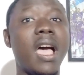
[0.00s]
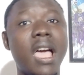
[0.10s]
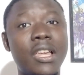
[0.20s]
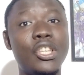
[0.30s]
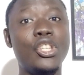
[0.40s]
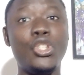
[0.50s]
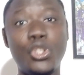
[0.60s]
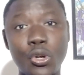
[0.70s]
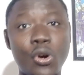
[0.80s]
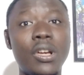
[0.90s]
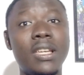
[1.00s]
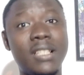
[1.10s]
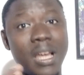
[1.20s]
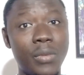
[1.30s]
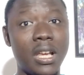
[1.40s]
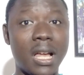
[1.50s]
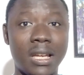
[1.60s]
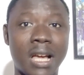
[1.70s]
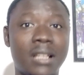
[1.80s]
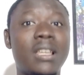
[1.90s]
and ensure Inter Milan
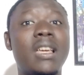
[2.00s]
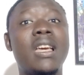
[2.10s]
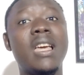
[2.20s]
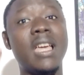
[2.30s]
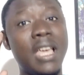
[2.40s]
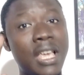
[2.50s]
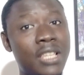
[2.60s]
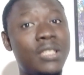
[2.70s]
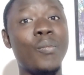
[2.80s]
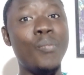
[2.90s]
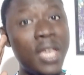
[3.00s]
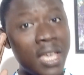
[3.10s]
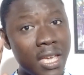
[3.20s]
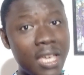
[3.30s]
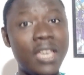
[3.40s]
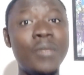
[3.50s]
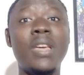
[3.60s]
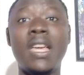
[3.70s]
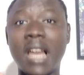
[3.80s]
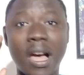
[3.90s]
that his main aim
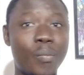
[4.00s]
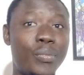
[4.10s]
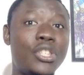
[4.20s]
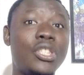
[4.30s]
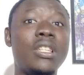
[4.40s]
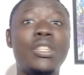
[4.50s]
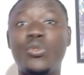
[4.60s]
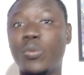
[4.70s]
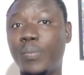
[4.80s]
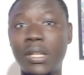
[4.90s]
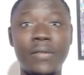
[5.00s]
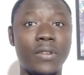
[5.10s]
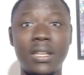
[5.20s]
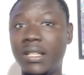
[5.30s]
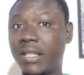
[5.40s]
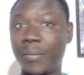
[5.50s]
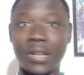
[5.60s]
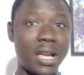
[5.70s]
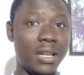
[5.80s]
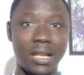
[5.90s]
and ambition is to play for Inter
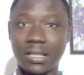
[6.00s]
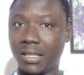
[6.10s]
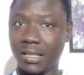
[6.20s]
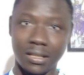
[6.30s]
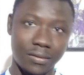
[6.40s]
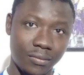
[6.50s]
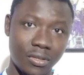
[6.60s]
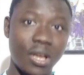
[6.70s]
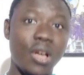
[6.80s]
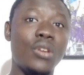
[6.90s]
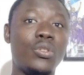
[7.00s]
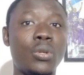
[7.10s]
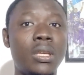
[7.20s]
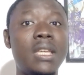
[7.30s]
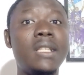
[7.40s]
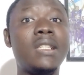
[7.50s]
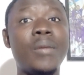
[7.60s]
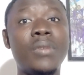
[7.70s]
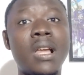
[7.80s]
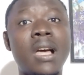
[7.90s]
Milan next season. So Inter
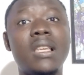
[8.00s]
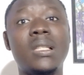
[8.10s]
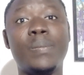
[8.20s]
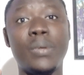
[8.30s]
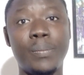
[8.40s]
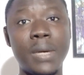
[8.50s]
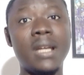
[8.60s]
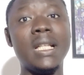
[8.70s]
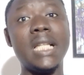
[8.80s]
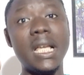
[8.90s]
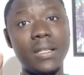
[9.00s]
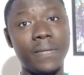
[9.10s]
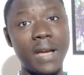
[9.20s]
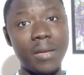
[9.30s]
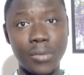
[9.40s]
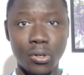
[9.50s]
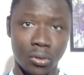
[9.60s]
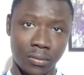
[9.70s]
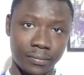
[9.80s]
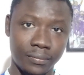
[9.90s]
Milan is preparing 35 million